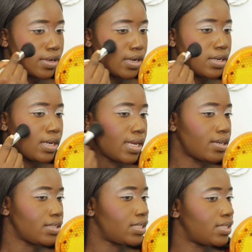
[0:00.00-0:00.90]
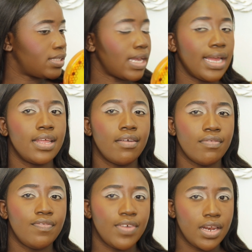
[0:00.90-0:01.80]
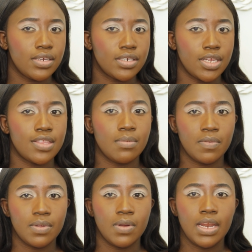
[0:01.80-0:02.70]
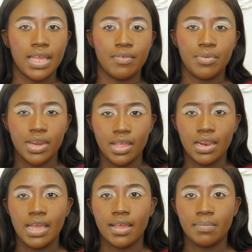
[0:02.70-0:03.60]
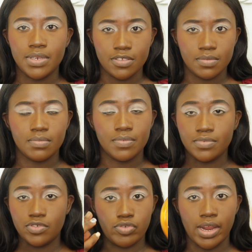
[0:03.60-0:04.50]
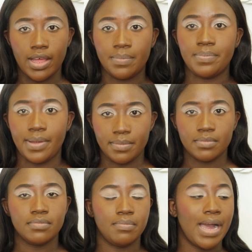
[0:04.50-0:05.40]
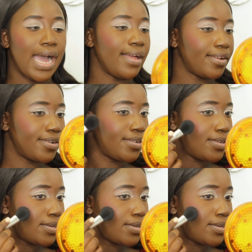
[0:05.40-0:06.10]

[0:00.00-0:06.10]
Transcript: kind of like a satin finish, and some of them are like really like just straight up powder.